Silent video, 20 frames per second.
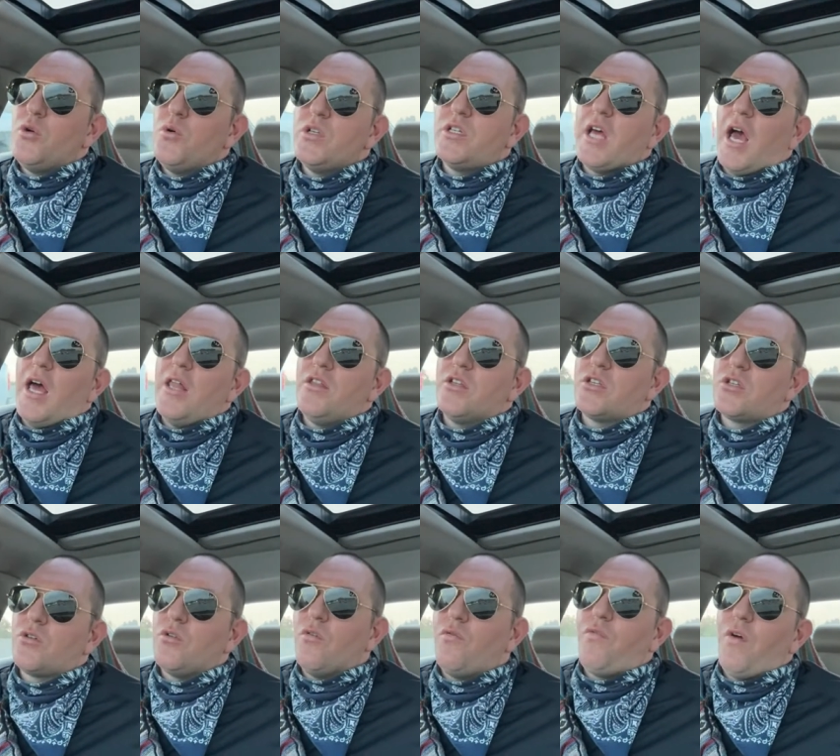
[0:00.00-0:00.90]
to
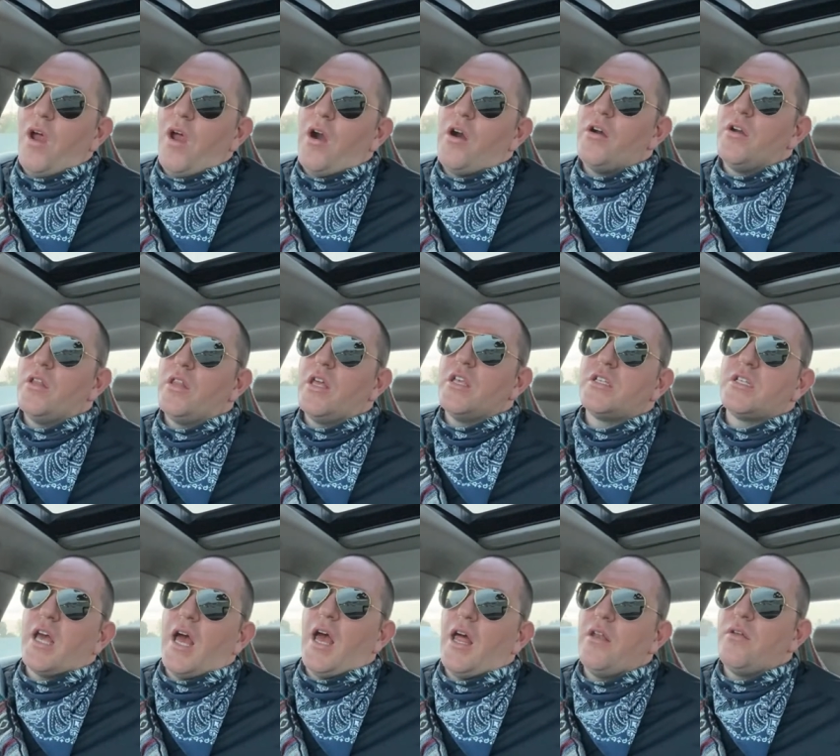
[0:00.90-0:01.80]
attend the school fair.
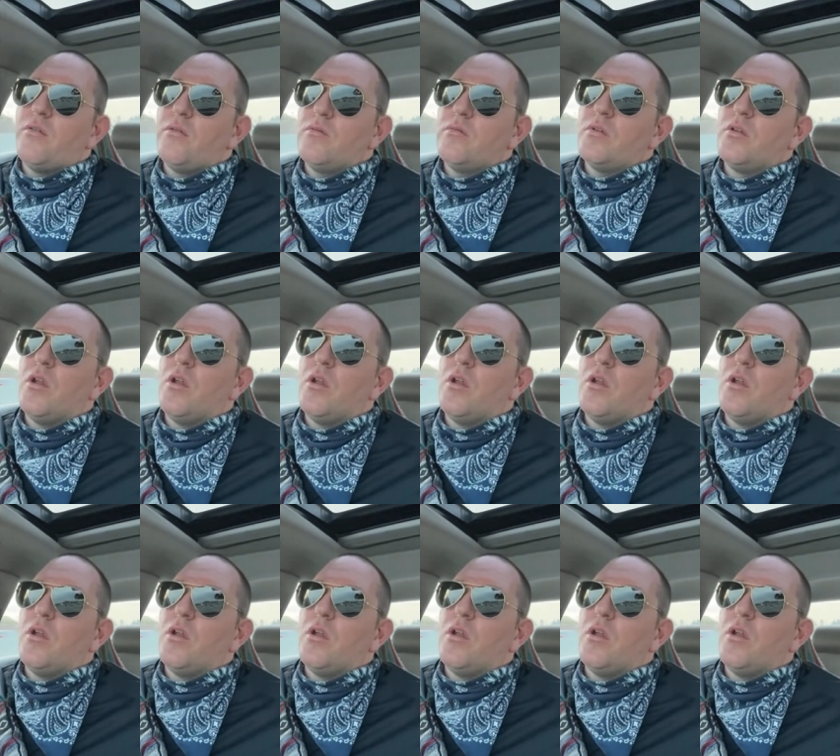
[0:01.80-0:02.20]
They said,